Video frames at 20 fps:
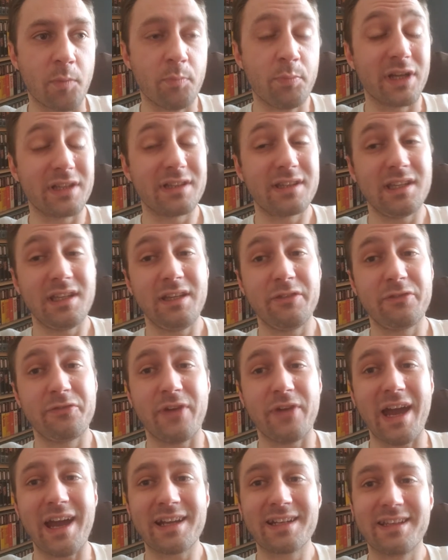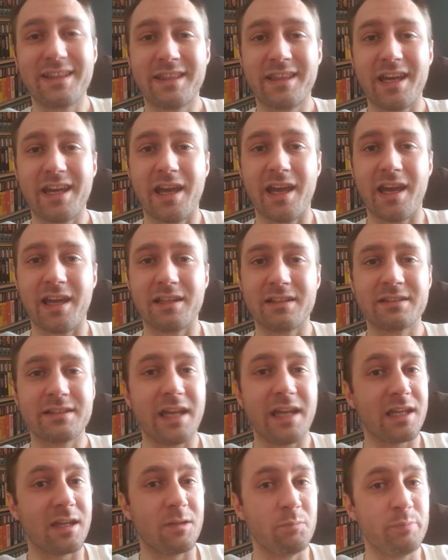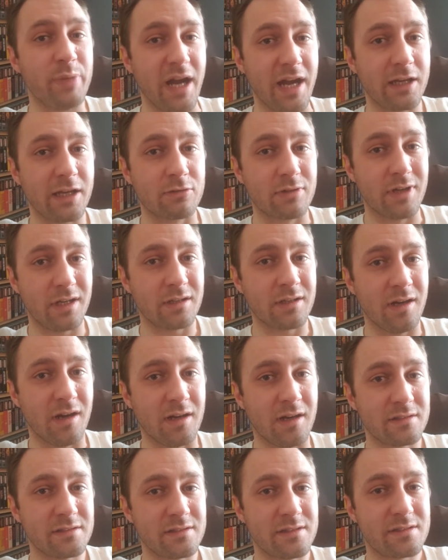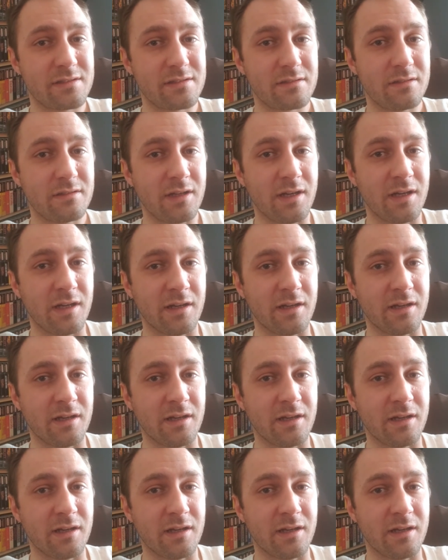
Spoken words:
But the fact that they can buy credit cards,